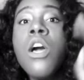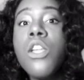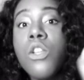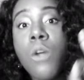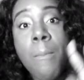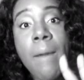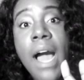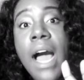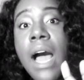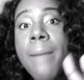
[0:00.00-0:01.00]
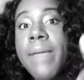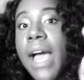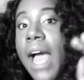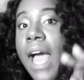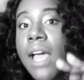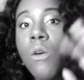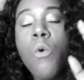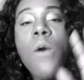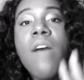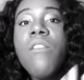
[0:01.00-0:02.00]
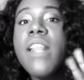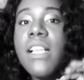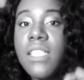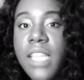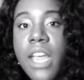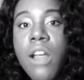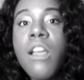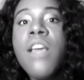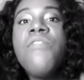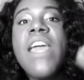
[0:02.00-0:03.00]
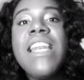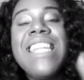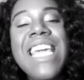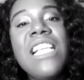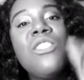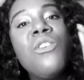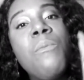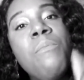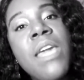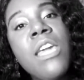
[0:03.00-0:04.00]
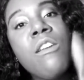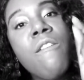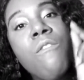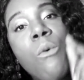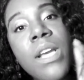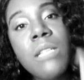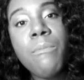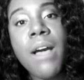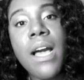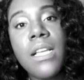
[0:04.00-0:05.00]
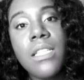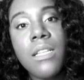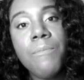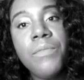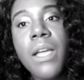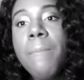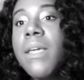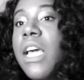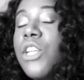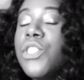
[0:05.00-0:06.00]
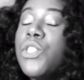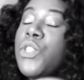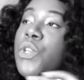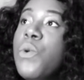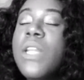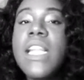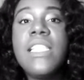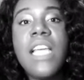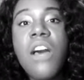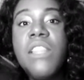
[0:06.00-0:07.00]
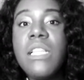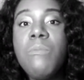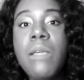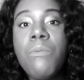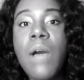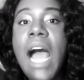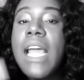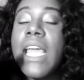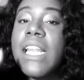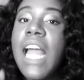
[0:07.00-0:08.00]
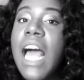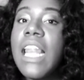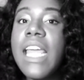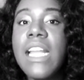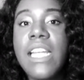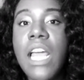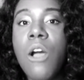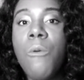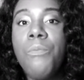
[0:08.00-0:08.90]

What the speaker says: your mom, your aunt, whoever that's there, they need to be your voice box. Because you need to tell these people, I cannot lay down.